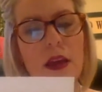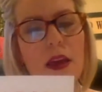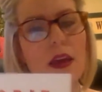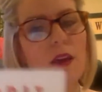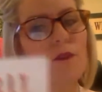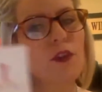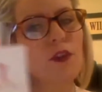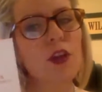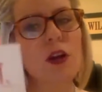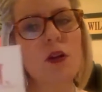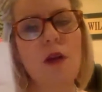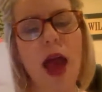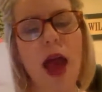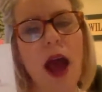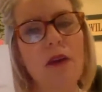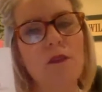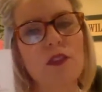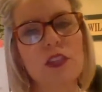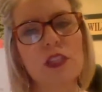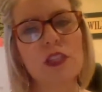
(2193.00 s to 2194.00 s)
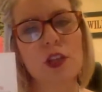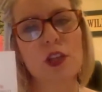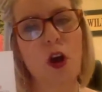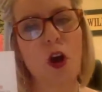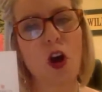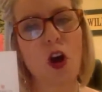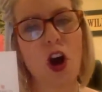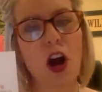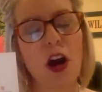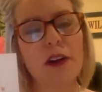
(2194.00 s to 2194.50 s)
If you don't have this
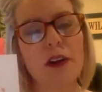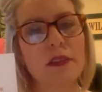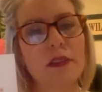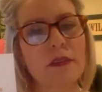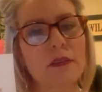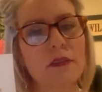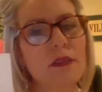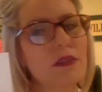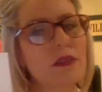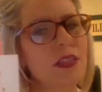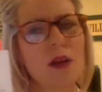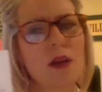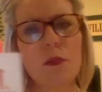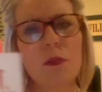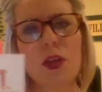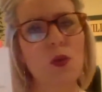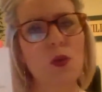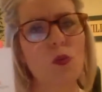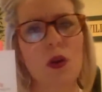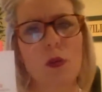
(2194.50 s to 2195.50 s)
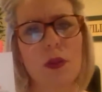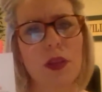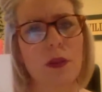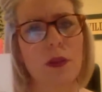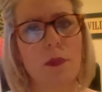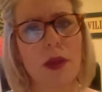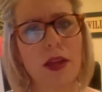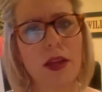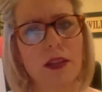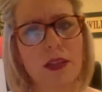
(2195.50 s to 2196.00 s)
card, tell me you want me to
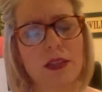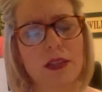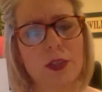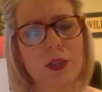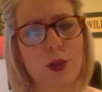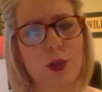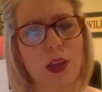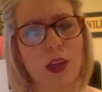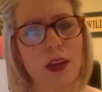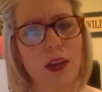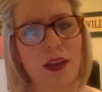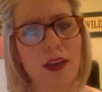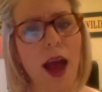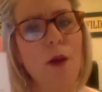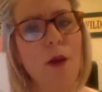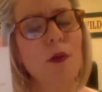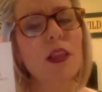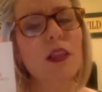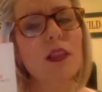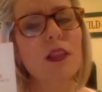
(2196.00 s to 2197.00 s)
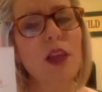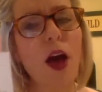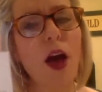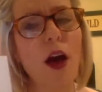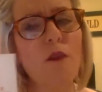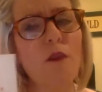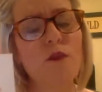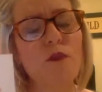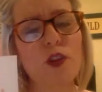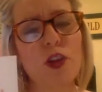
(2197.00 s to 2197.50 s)
mail it to you. I would love
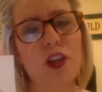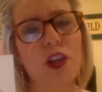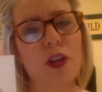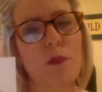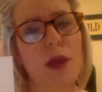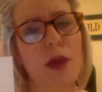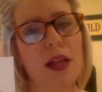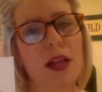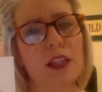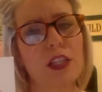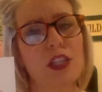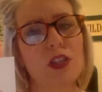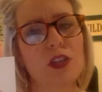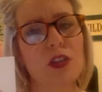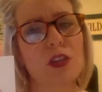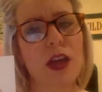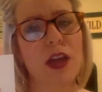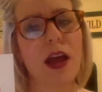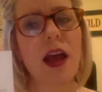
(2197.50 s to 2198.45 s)
for you to mail it to you.